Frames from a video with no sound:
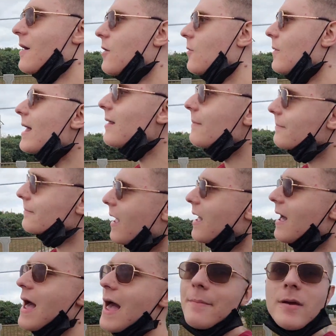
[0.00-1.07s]
Well,
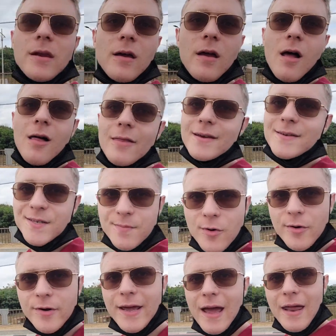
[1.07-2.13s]
I'm gonna call this
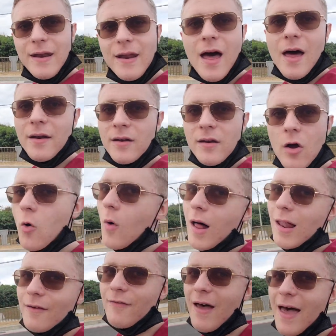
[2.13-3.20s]
morning an
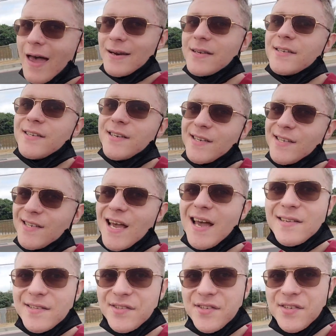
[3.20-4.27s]
unqualified
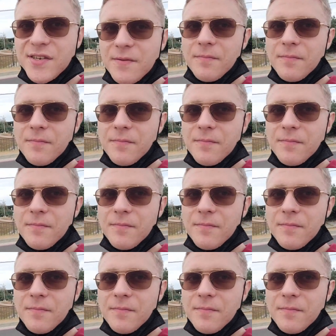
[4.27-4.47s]
success.